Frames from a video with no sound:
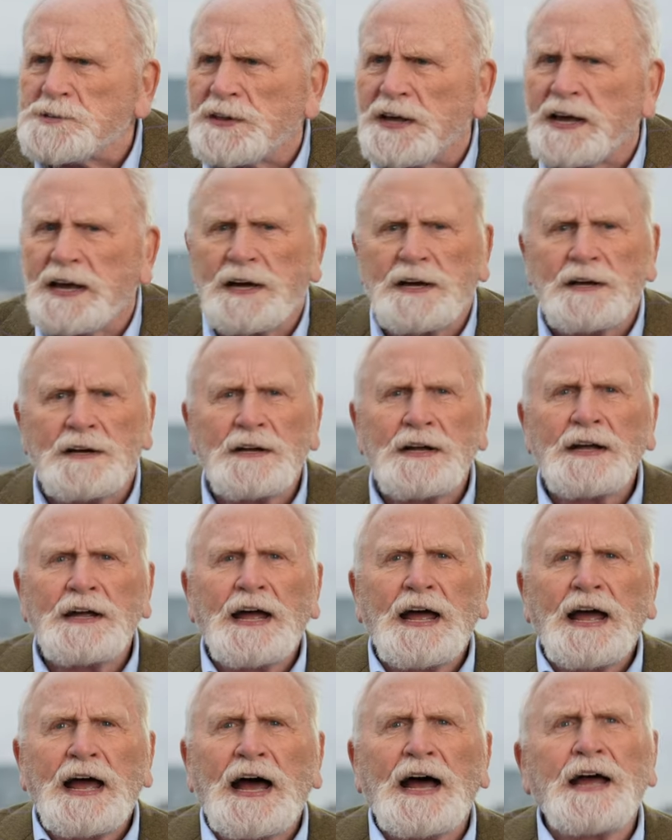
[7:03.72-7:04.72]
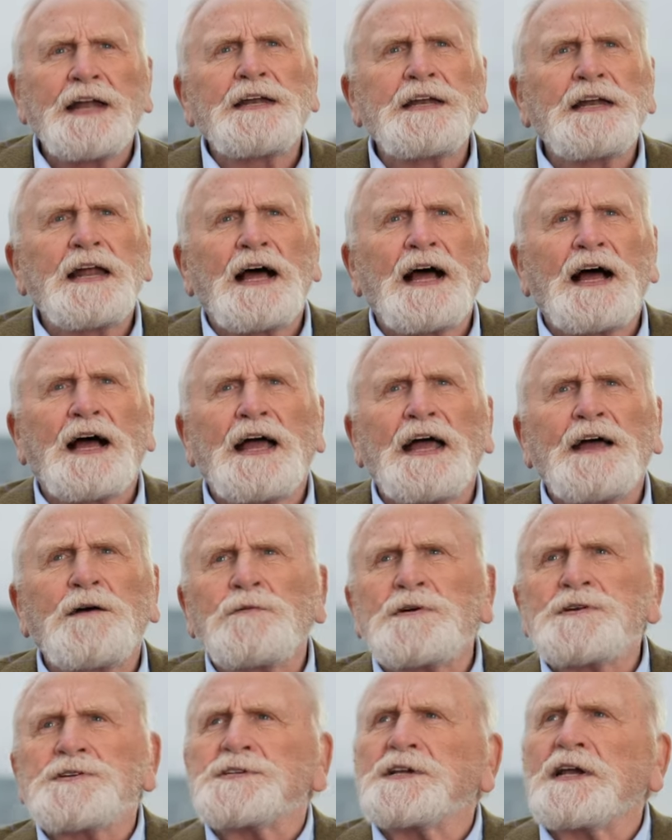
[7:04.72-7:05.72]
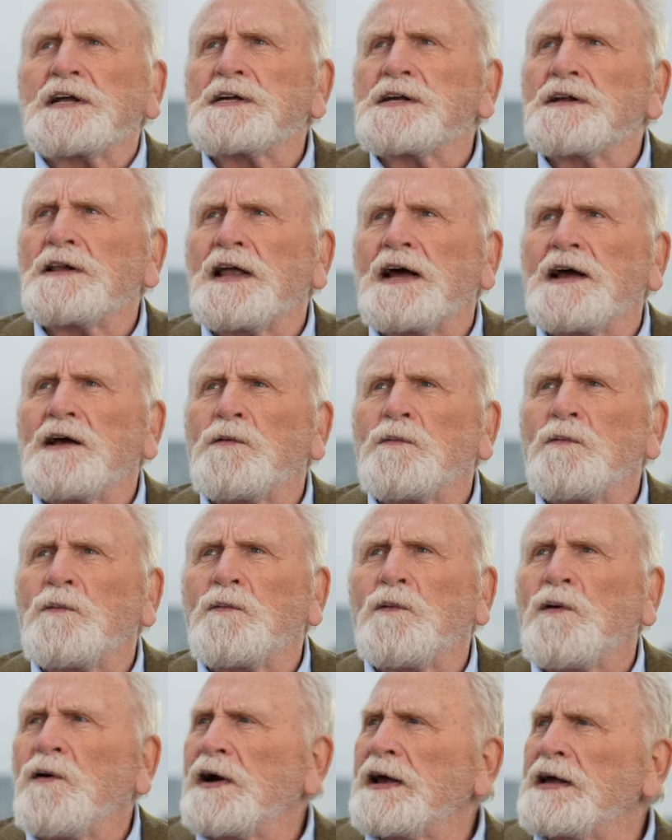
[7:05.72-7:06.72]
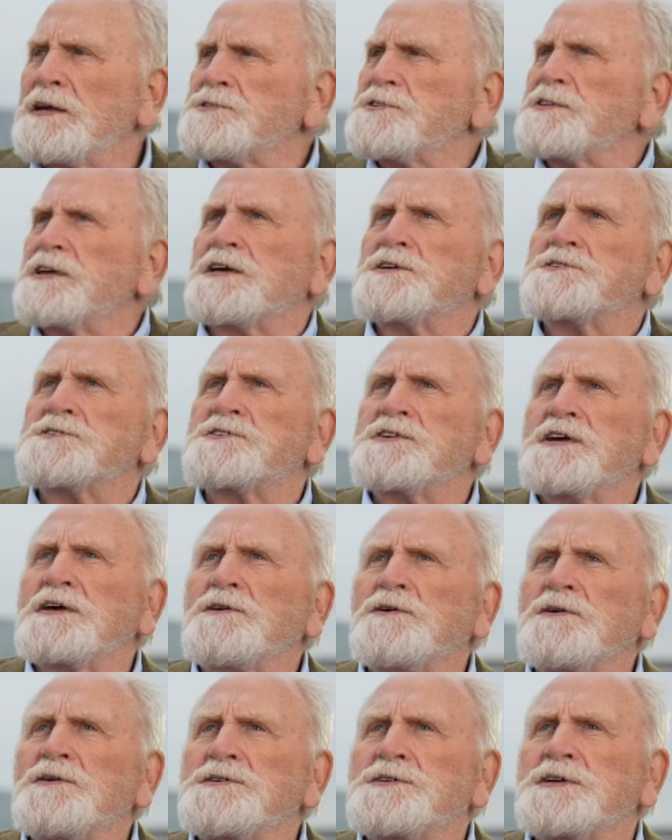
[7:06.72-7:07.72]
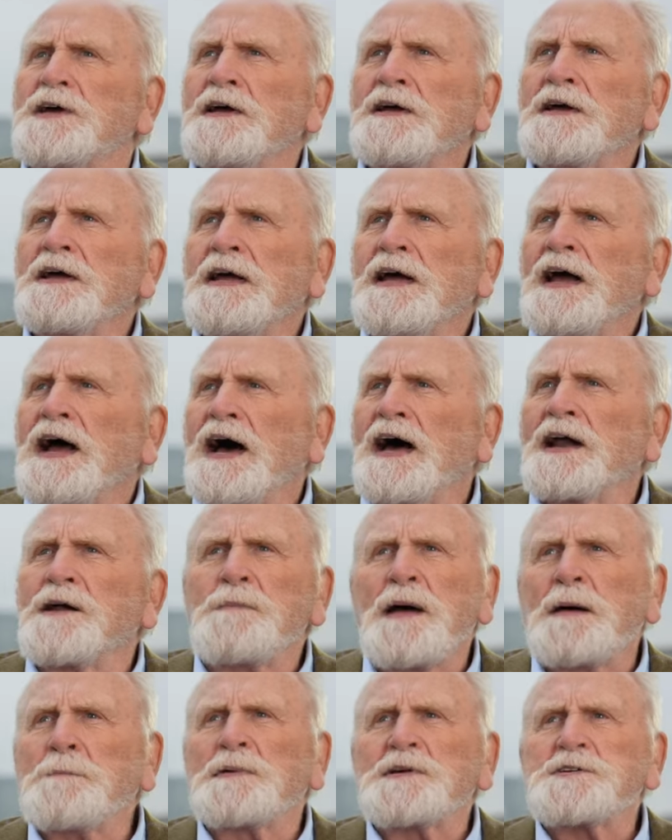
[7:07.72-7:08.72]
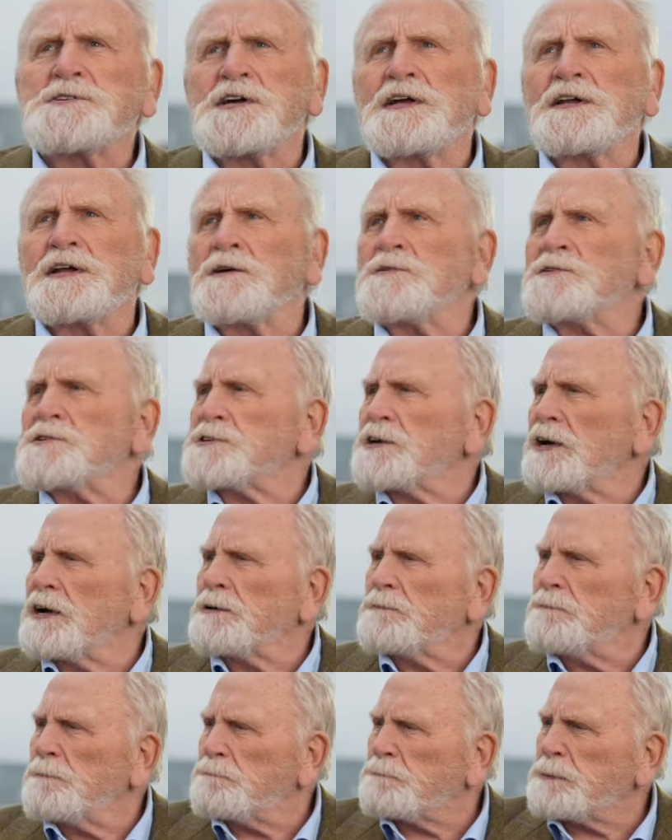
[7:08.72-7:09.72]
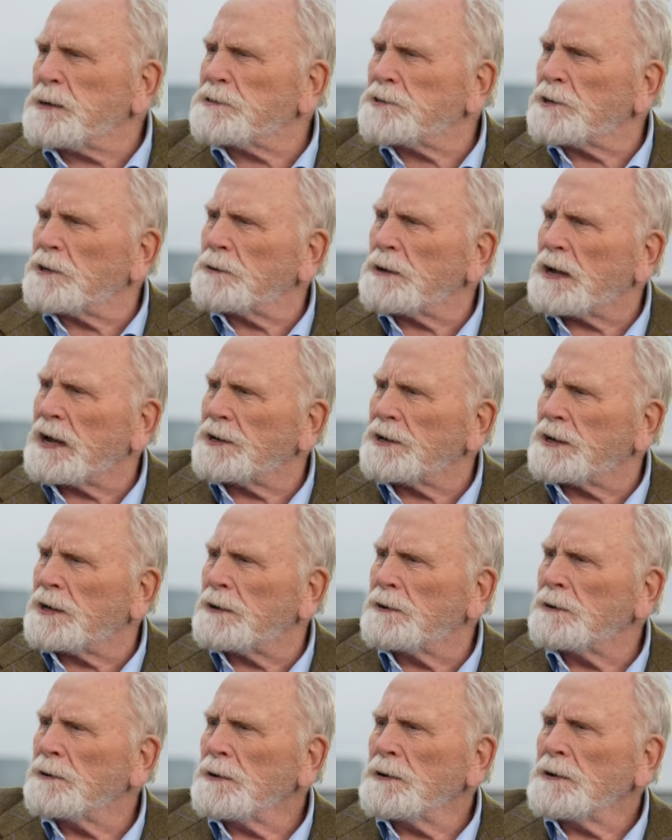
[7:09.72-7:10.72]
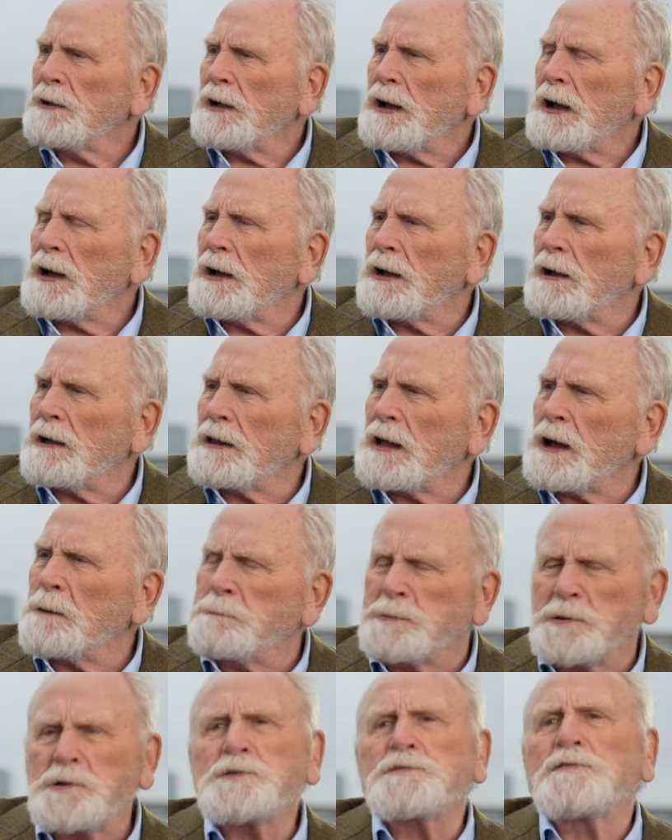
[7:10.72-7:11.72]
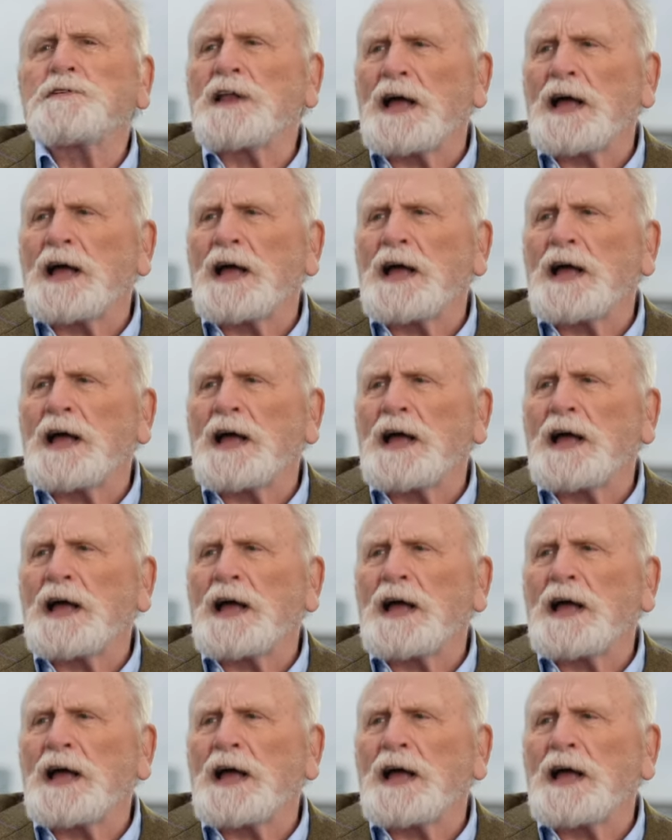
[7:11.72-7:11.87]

there, and it was like, what is this? You know, it's. A, I remember sitting outside. Peter had a, a, a beautiful